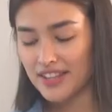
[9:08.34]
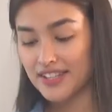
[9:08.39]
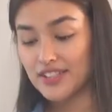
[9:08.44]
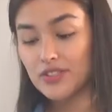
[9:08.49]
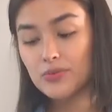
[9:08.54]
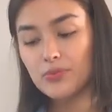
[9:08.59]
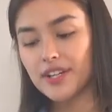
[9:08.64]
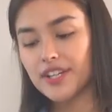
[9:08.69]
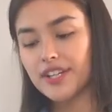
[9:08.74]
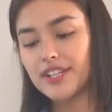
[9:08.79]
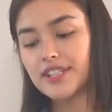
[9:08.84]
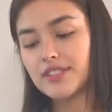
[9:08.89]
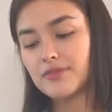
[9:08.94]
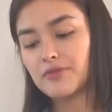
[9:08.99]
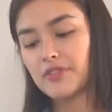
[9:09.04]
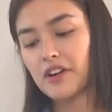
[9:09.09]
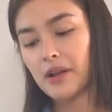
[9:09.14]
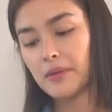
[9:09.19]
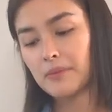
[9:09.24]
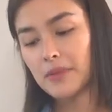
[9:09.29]
This one is
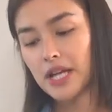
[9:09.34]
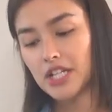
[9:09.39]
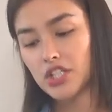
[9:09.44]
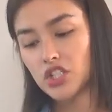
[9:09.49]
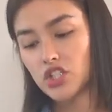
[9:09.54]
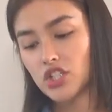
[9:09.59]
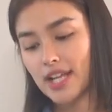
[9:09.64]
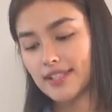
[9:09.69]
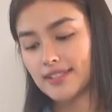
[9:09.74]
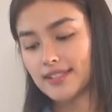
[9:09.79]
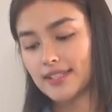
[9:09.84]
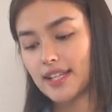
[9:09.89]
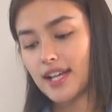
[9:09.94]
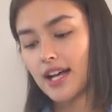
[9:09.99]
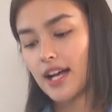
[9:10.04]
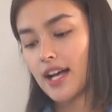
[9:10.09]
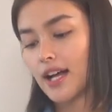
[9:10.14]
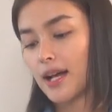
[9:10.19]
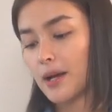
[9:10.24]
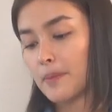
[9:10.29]
from
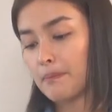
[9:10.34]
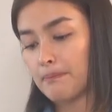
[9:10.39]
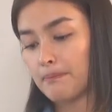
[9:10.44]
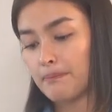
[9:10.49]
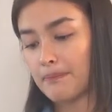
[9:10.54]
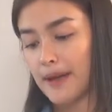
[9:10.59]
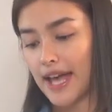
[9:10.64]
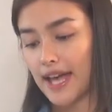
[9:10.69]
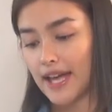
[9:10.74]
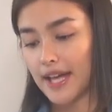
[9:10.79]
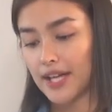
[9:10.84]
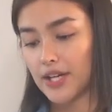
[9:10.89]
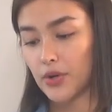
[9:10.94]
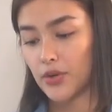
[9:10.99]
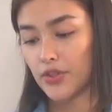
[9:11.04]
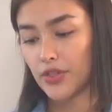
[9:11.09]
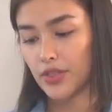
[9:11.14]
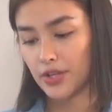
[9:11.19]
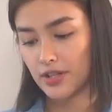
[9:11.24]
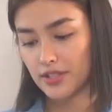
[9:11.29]
Jessica
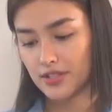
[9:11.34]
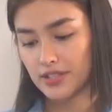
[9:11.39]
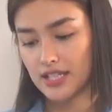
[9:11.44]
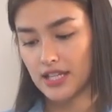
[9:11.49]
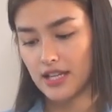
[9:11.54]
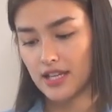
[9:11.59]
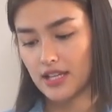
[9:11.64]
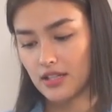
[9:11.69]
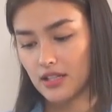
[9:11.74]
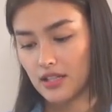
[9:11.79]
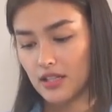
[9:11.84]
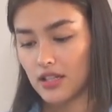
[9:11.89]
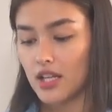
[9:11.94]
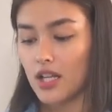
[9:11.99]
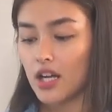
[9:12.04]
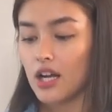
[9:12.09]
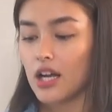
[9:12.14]
Head 13.